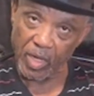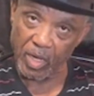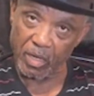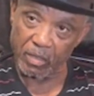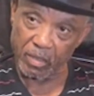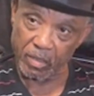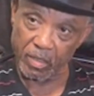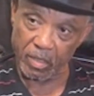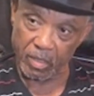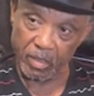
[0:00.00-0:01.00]
Now,
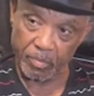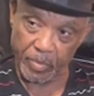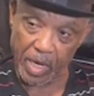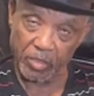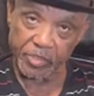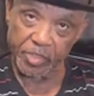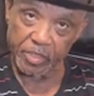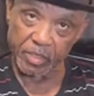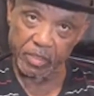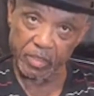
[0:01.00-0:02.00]
the bosses,
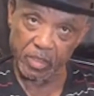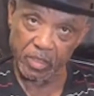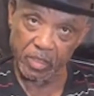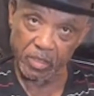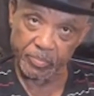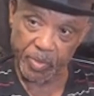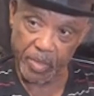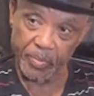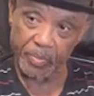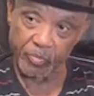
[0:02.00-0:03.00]
the
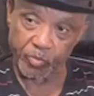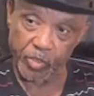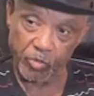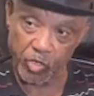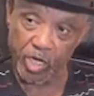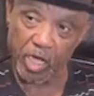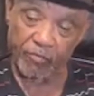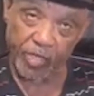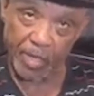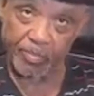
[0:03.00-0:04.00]
people, when you get
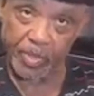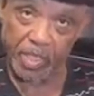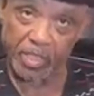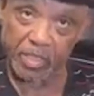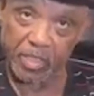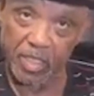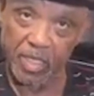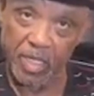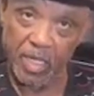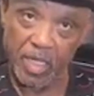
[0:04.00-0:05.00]
off that bus,
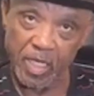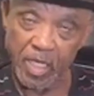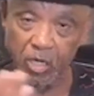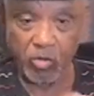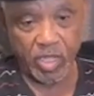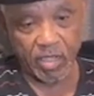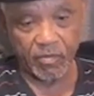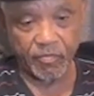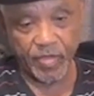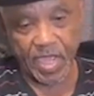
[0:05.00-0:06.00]
he gonna have a
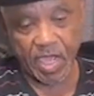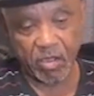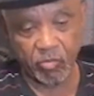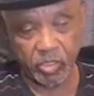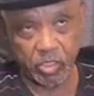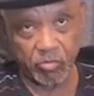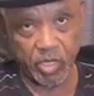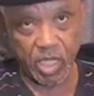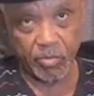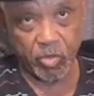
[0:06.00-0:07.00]
file with your
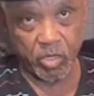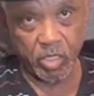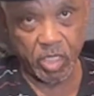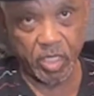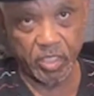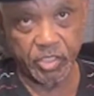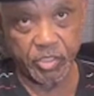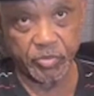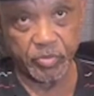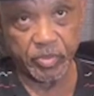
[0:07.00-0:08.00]
name on looking at
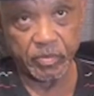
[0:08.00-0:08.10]
you.